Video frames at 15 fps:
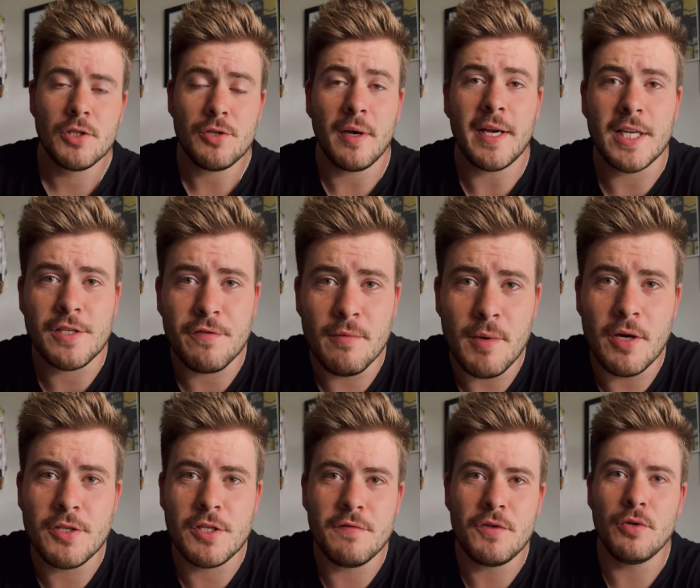So I guess for
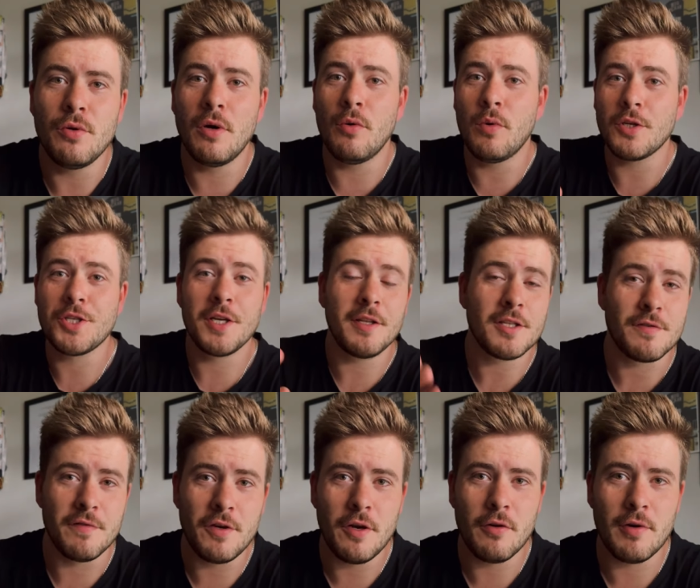most of you who are watching this
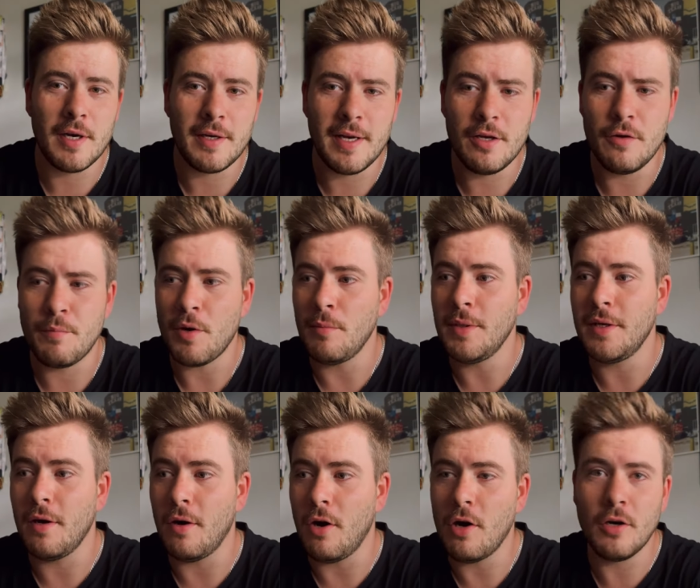video right now, you probably
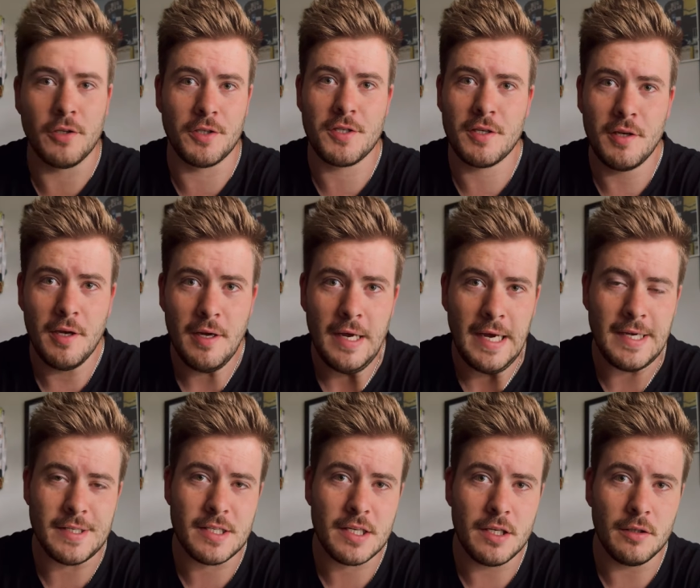aren't
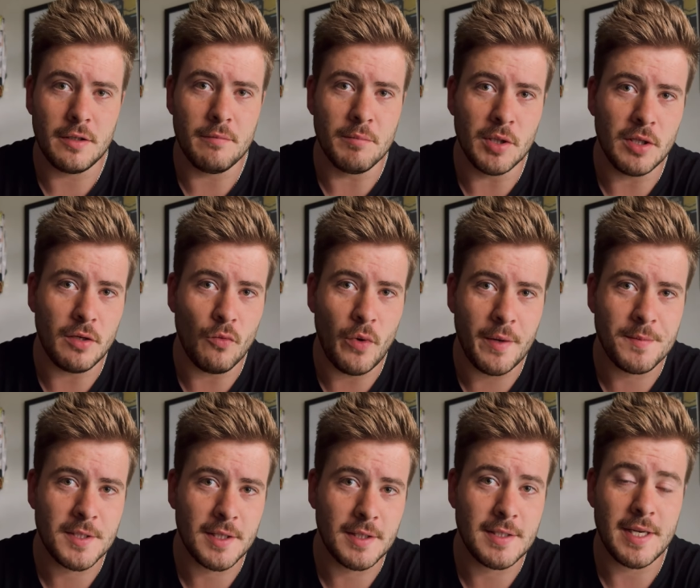as skilled in building
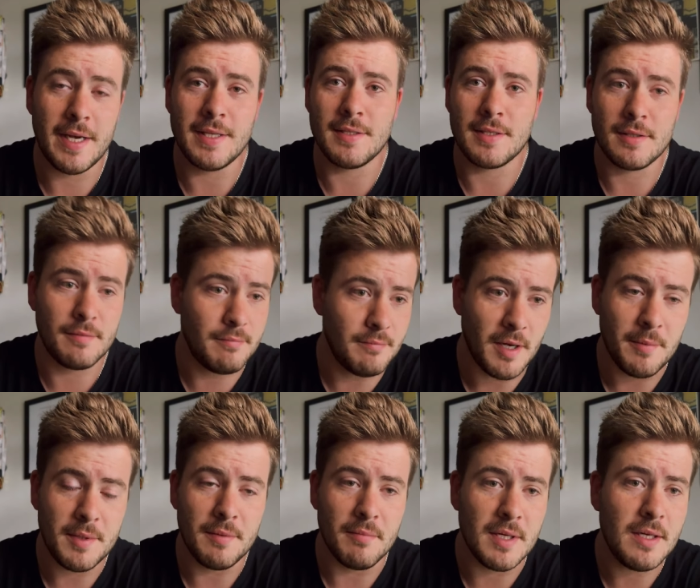websites as
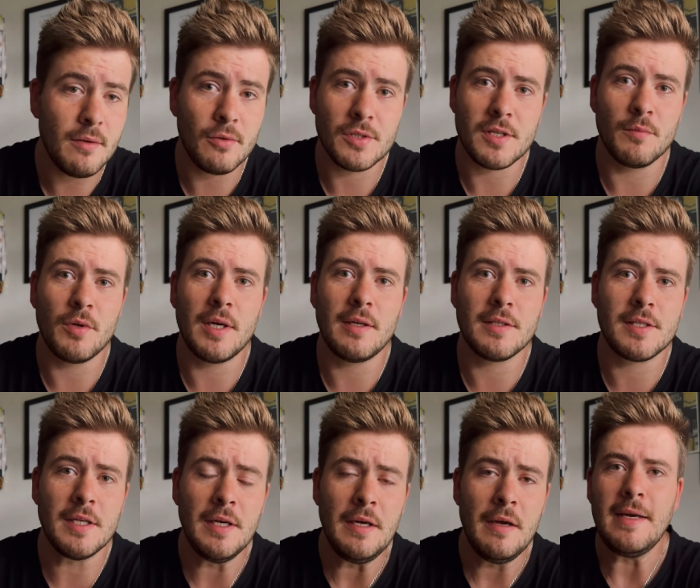maybe me or someone
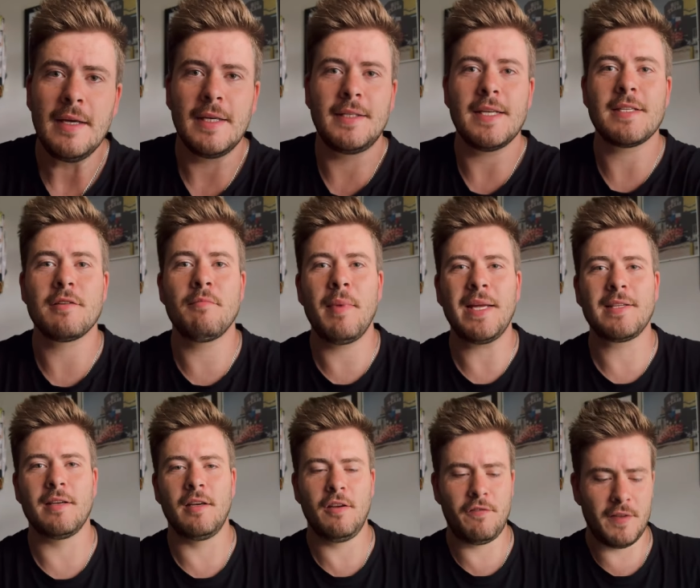else, it doesn't
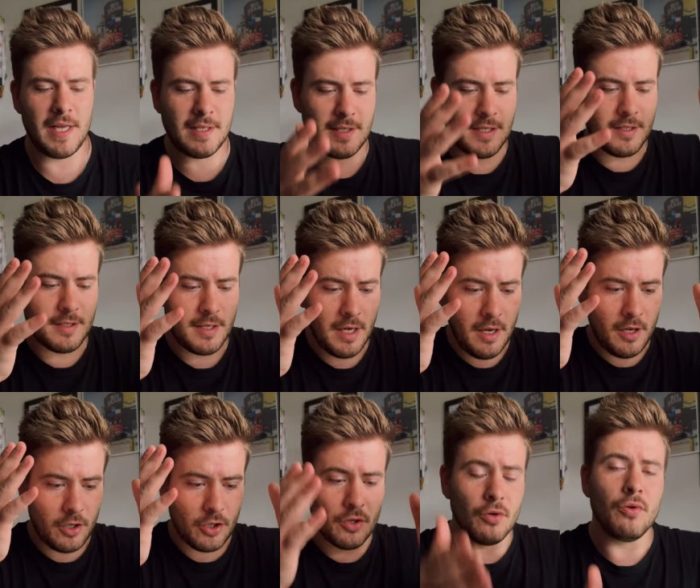matter. If that is
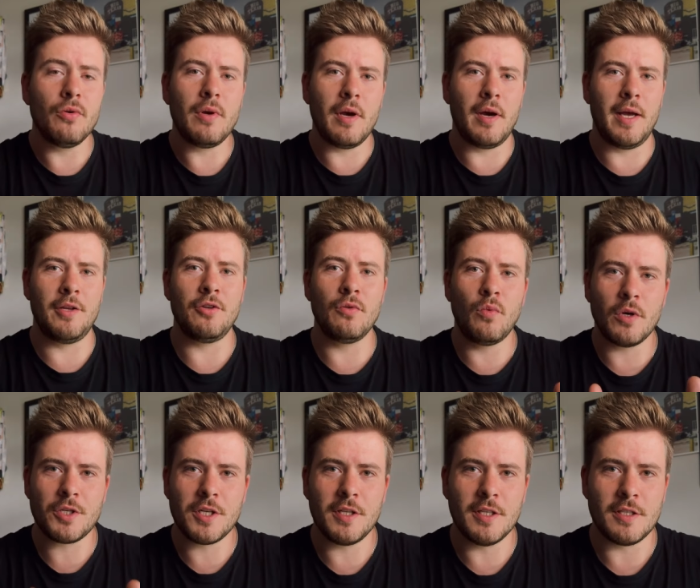you and you're
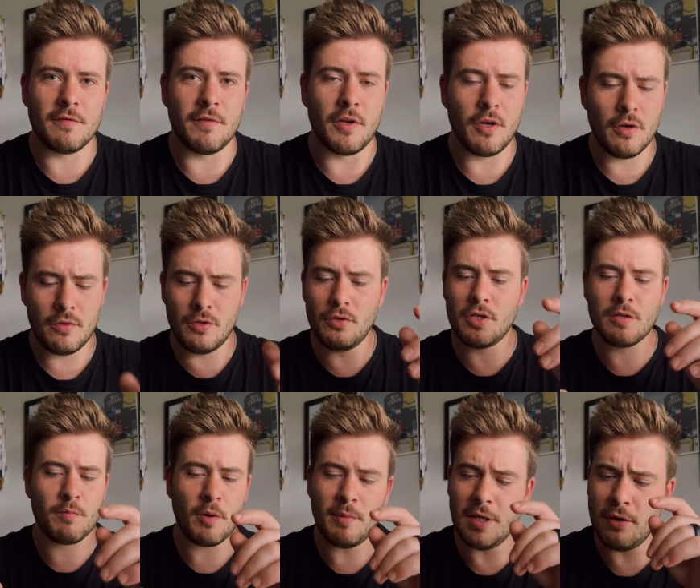watching this video, you're
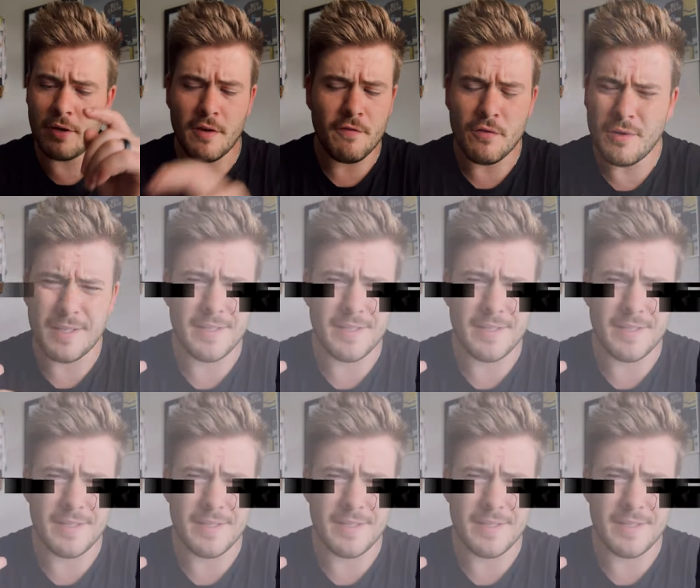just probably looking for